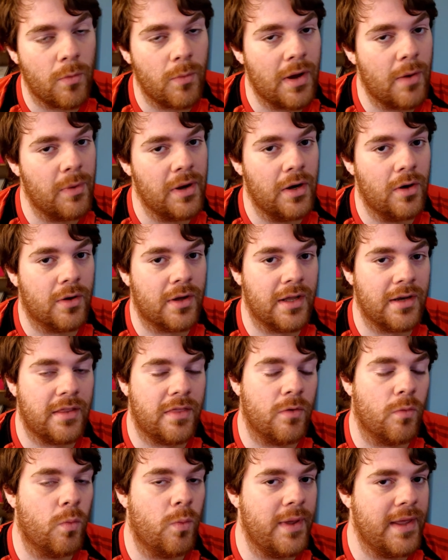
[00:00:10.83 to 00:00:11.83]
where we look at
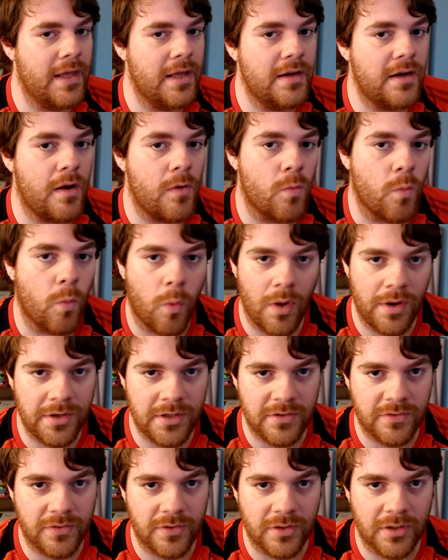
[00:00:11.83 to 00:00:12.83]
the weird and
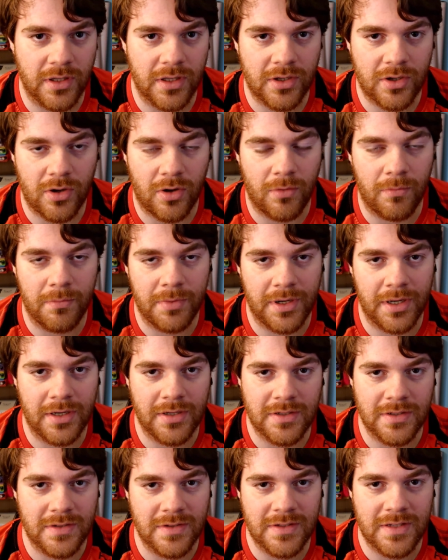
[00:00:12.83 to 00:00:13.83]
wonderful
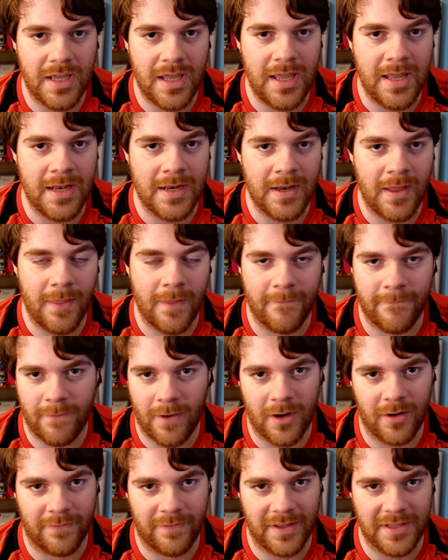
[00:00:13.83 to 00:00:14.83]
combinations in the
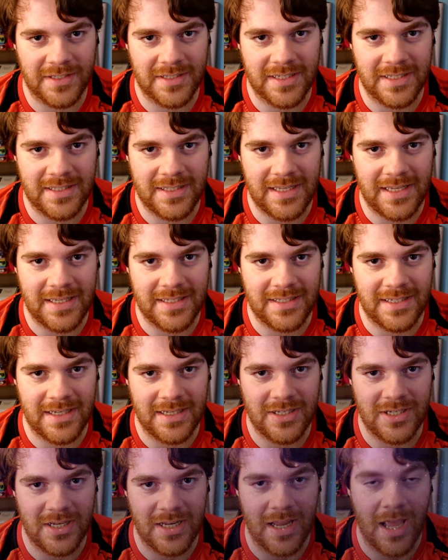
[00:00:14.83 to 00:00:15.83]
Final Fantasy
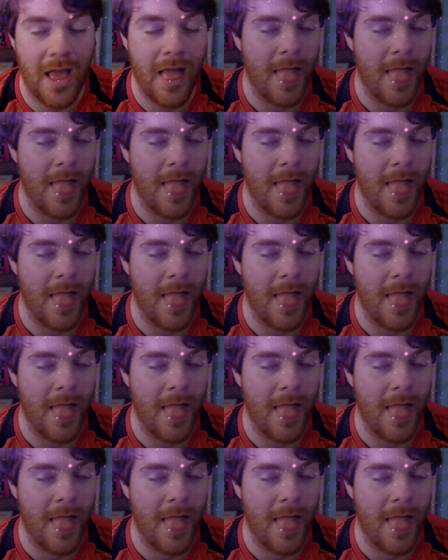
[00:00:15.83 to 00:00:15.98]
TCG.